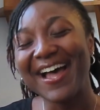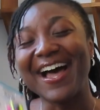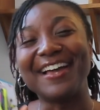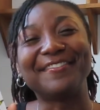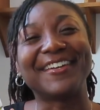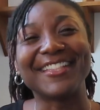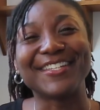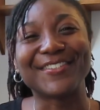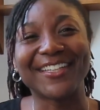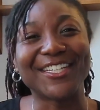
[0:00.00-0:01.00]
I found
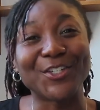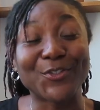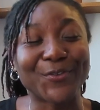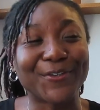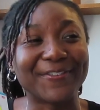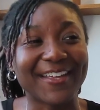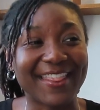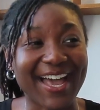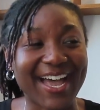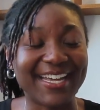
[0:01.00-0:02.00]
these really useful for
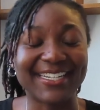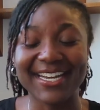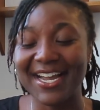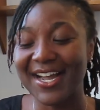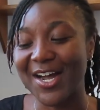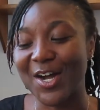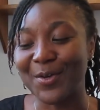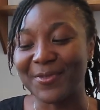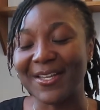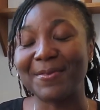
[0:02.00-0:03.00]
that.
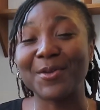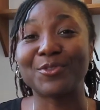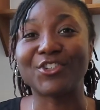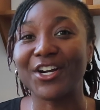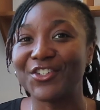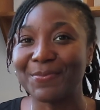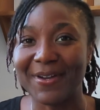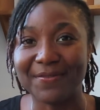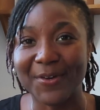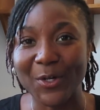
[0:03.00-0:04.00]
Same thing with charging
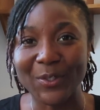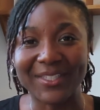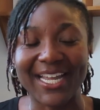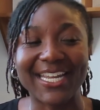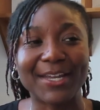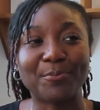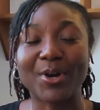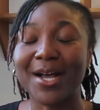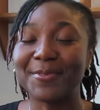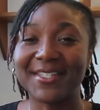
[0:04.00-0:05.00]
my phone, like it
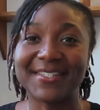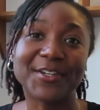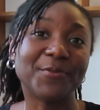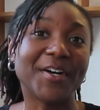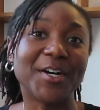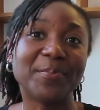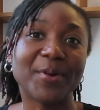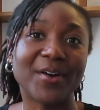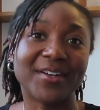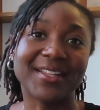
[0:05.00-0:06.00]
props itself
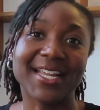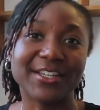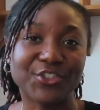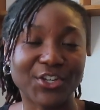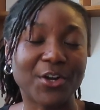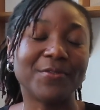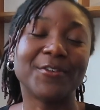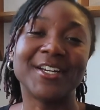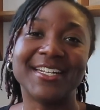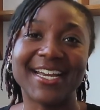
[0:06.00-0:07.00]
up on like a shelf
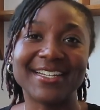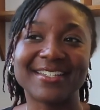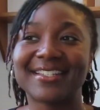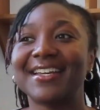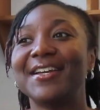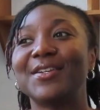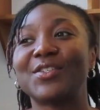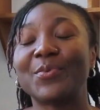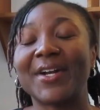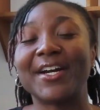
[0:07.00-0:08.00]
or a desk.
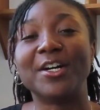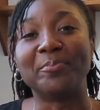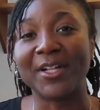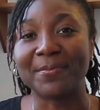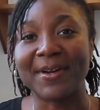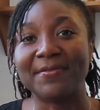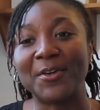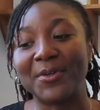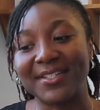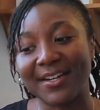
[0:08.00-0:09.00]
So when I unplug my
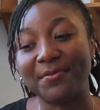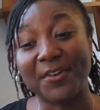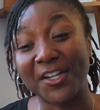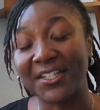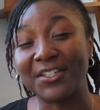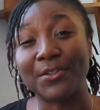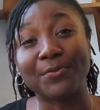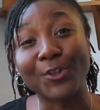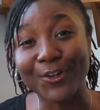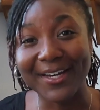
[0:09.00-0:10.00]
phone, it's not falling to the
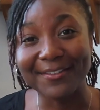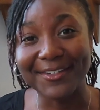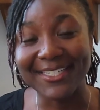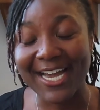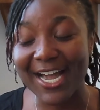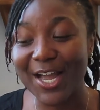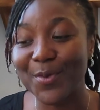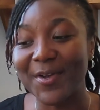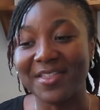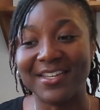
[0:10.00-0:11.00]
floor every
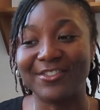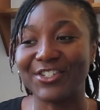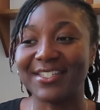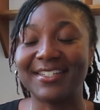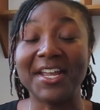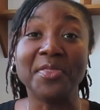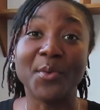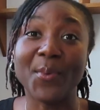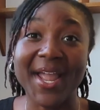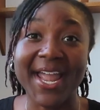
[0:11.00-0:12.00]
time and then just in the
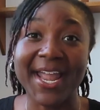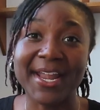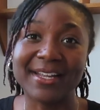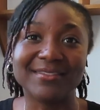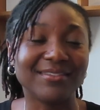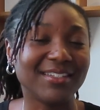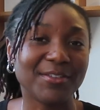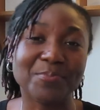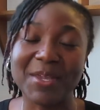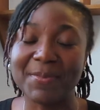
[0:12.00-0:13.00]
way,
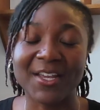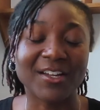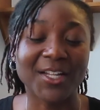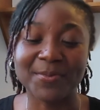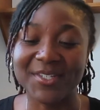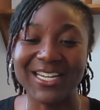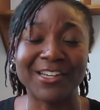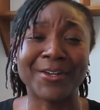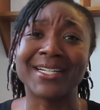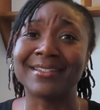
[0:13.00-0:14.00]
me being clumsy,
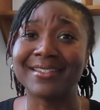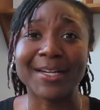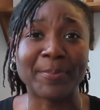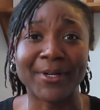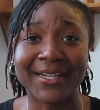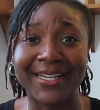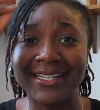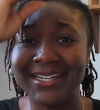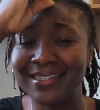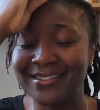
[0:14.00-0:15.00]
you know, I could step on
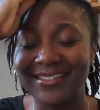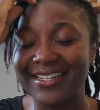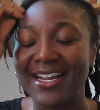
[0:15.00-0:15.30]
it and